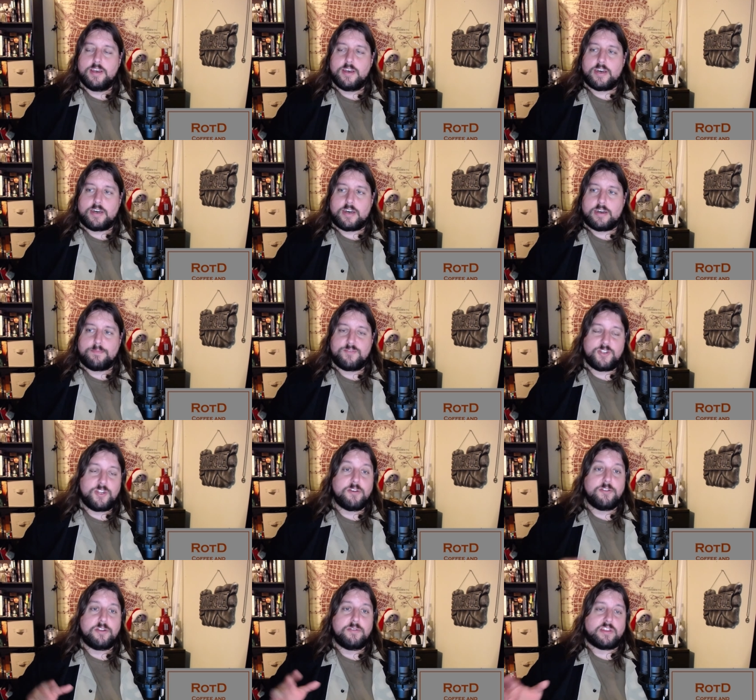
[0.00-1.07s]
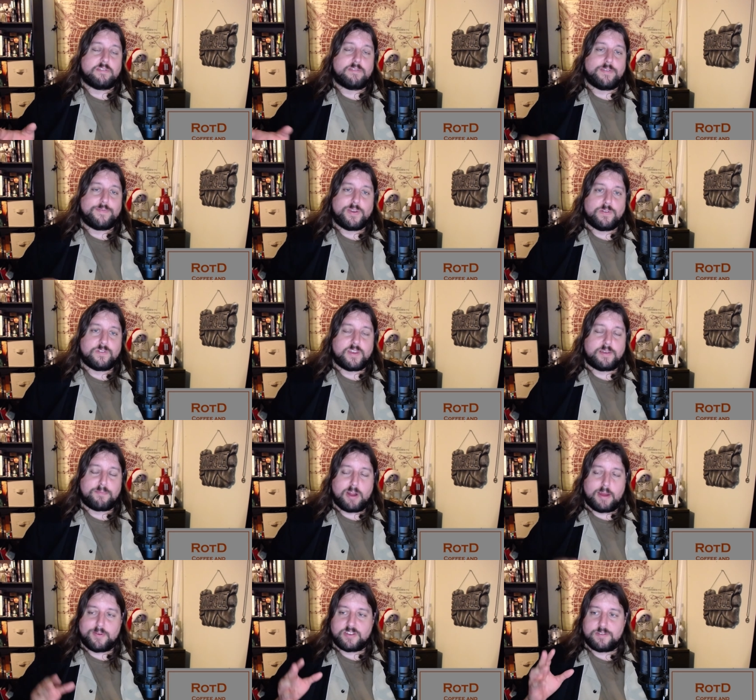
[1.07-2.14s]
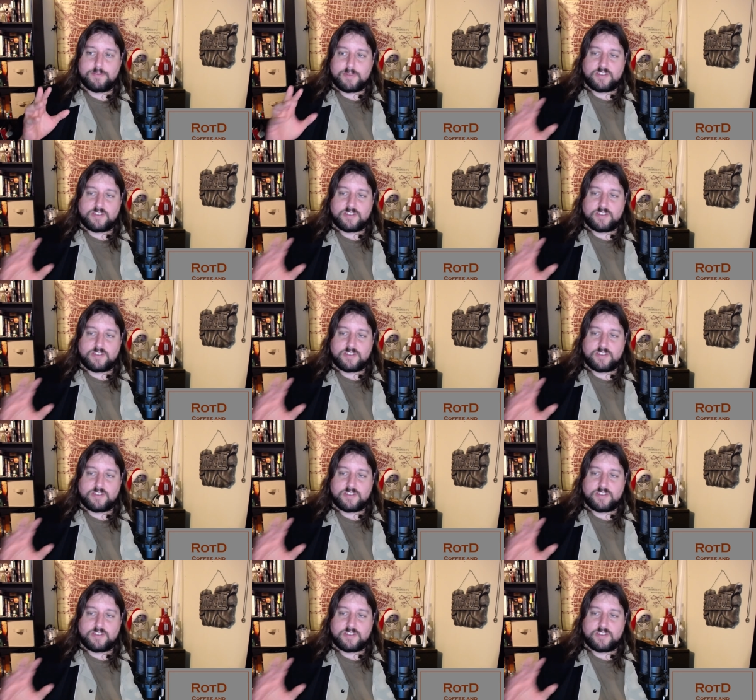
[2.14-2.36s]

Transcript: Uh, still doing the reviews. I promised